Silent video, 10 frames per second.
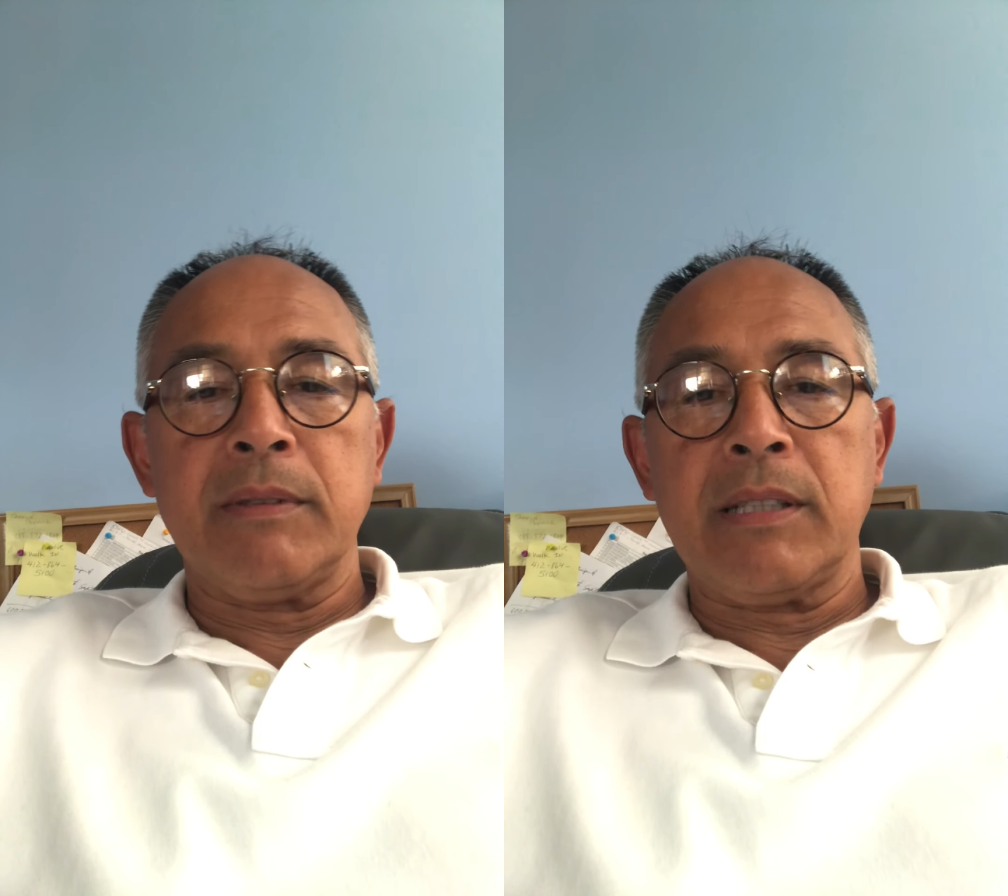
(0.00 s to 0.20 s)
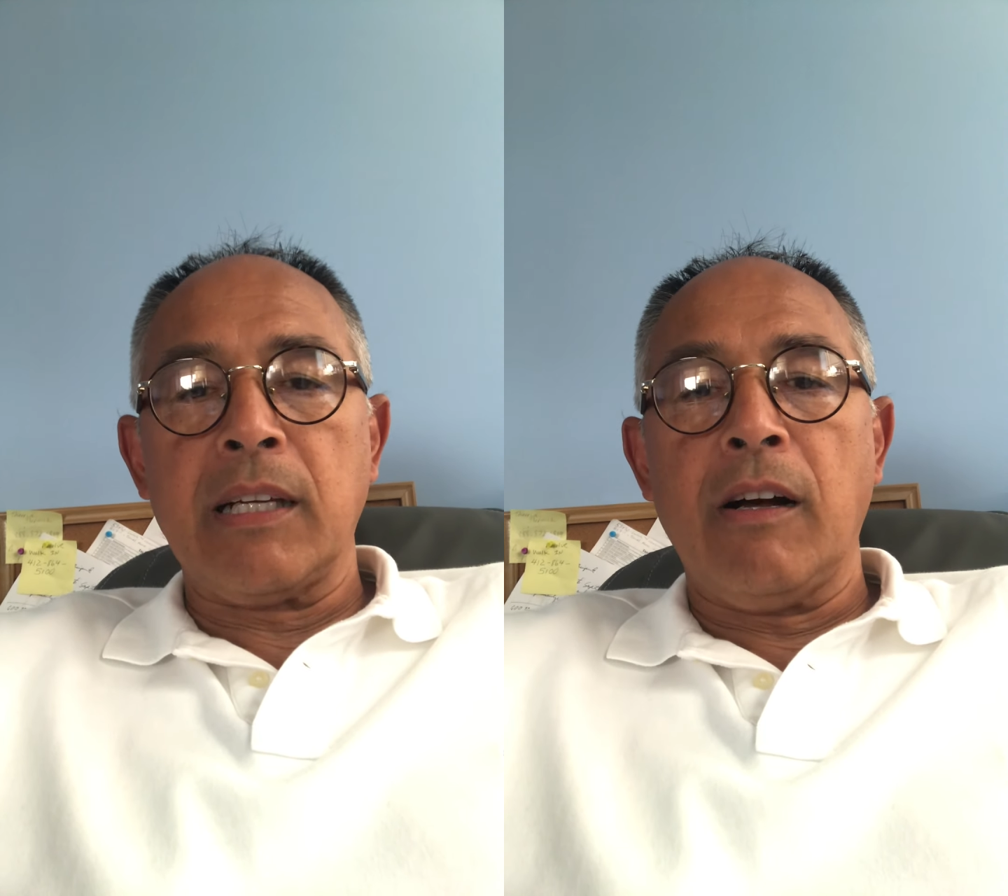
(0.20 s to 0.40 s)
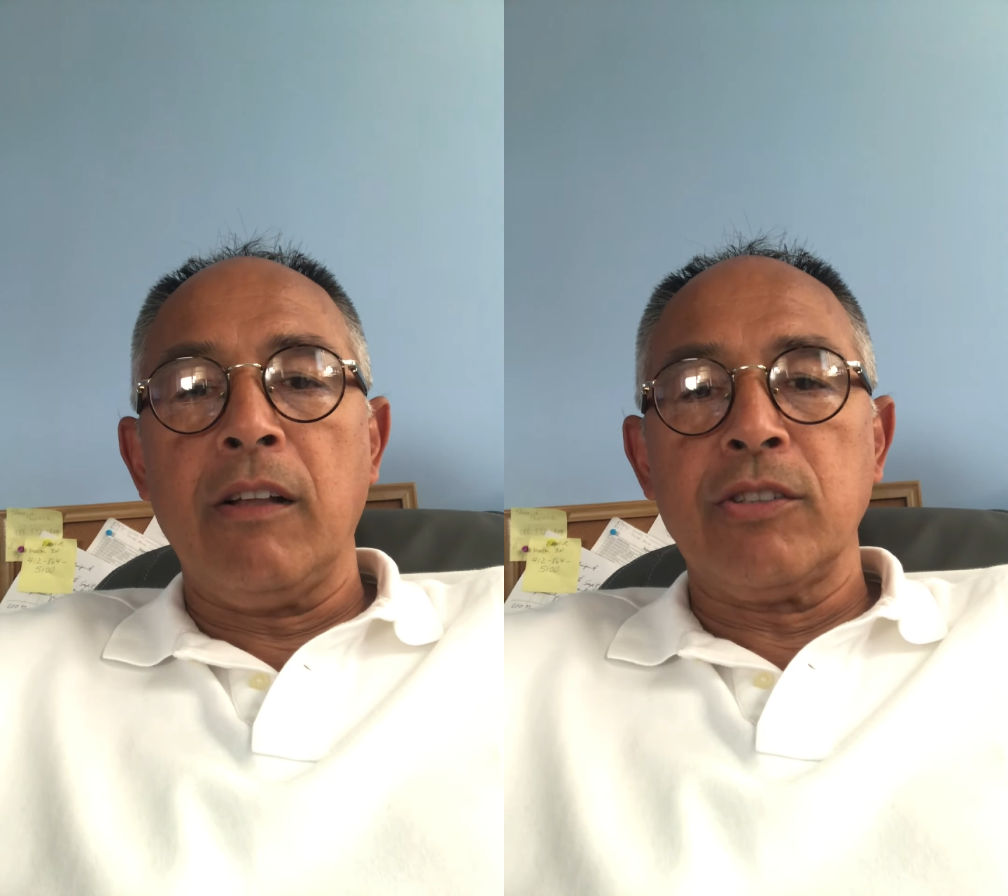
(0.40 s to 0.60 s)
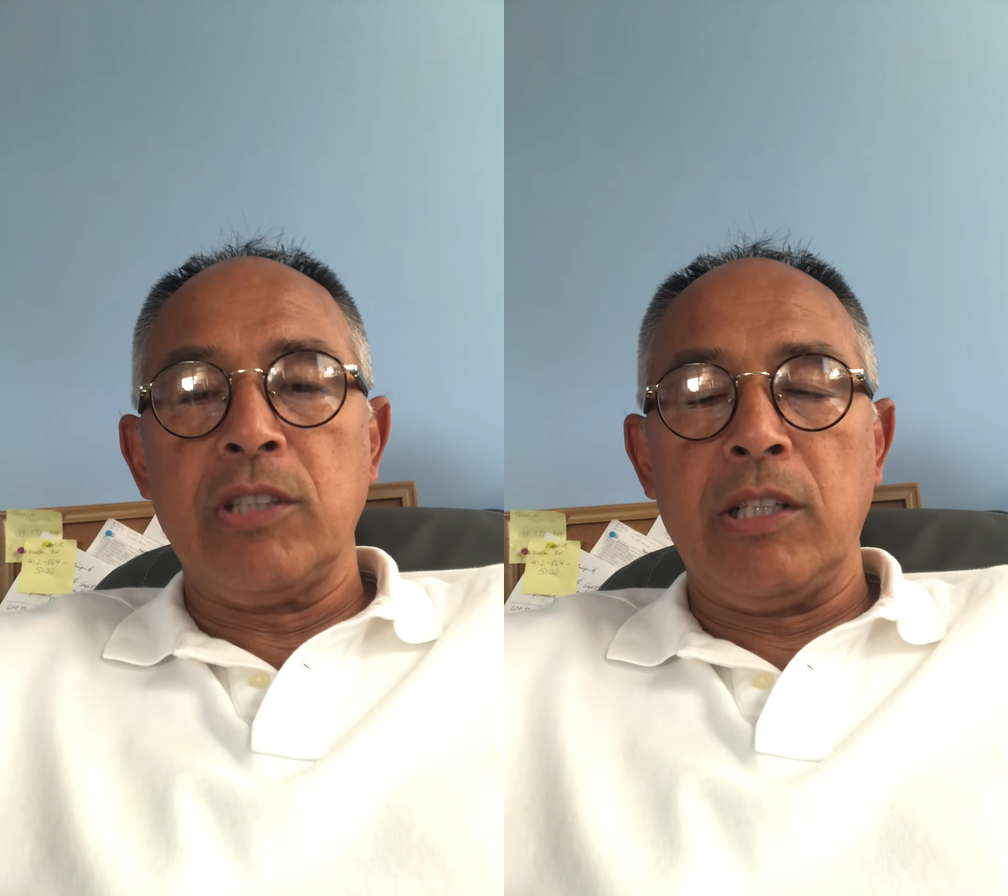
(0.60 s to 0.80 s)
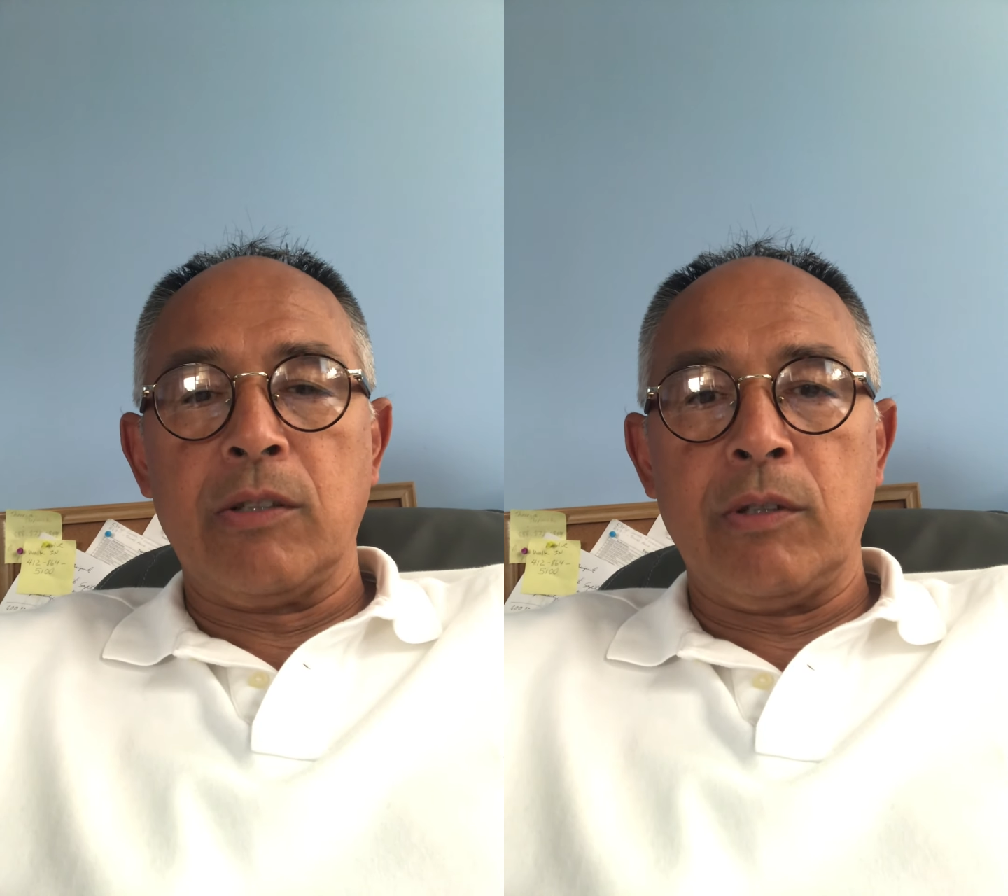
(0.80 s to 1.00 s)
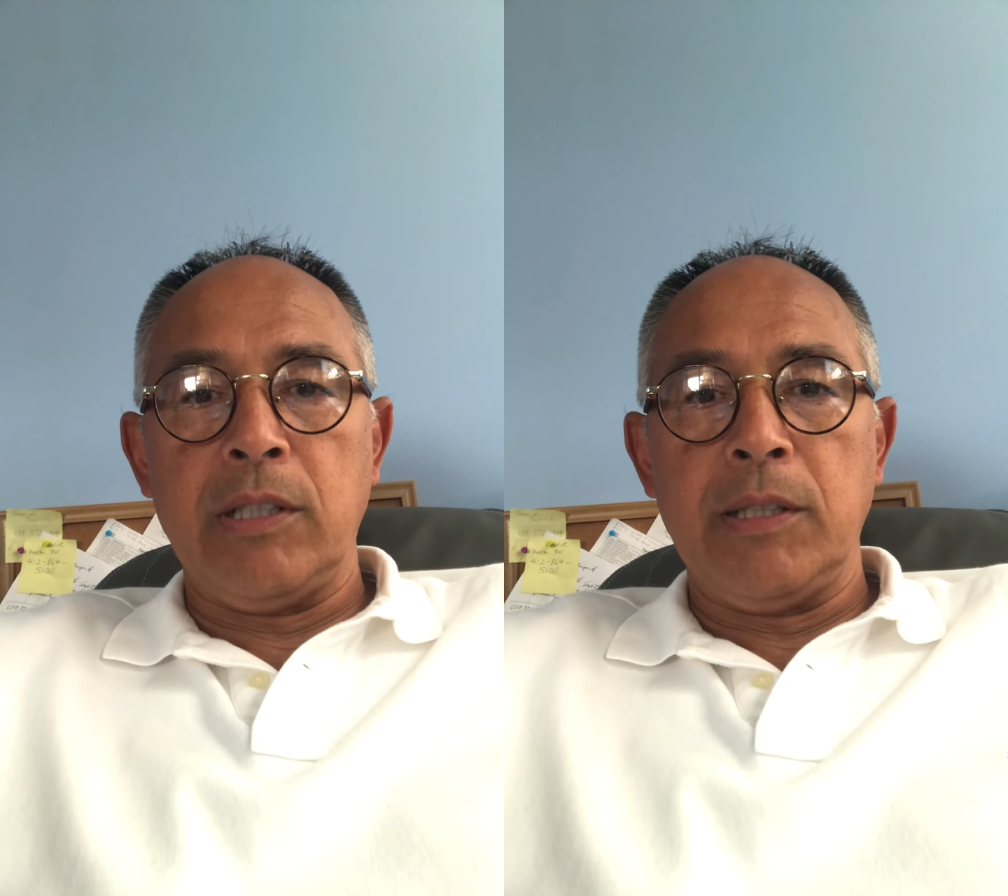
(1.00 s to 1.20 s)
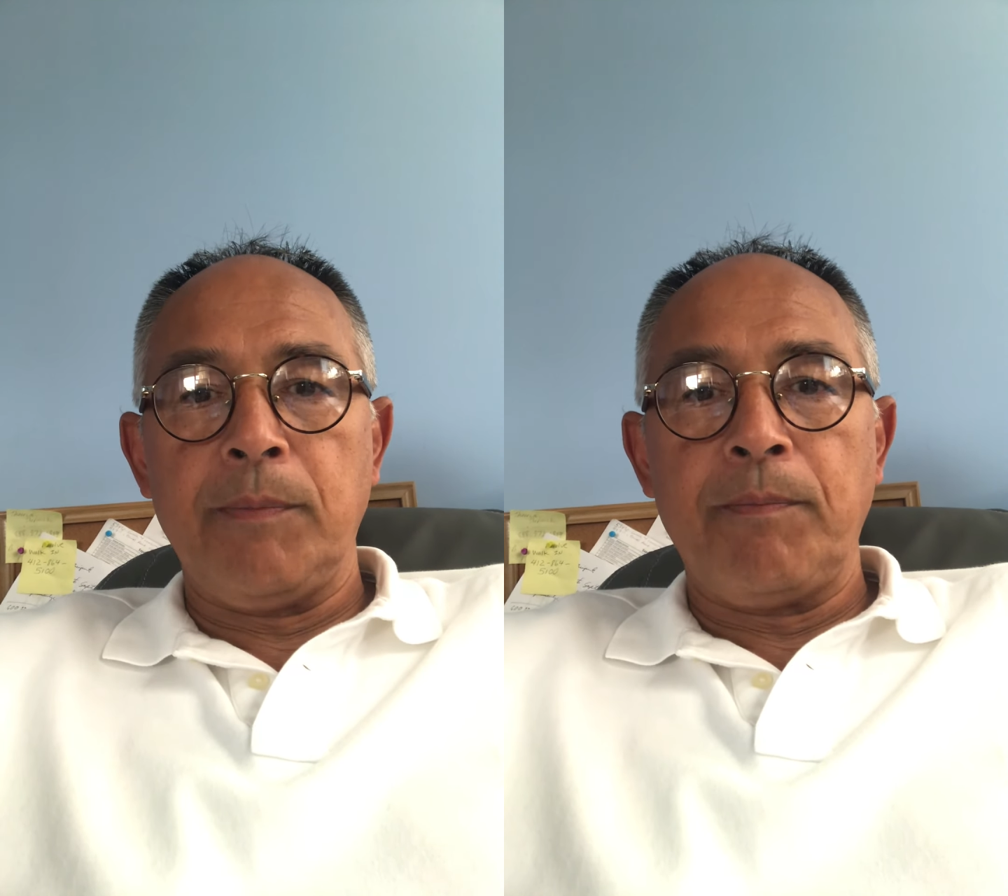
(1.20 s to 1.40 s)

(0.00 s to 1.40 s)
psychology degree.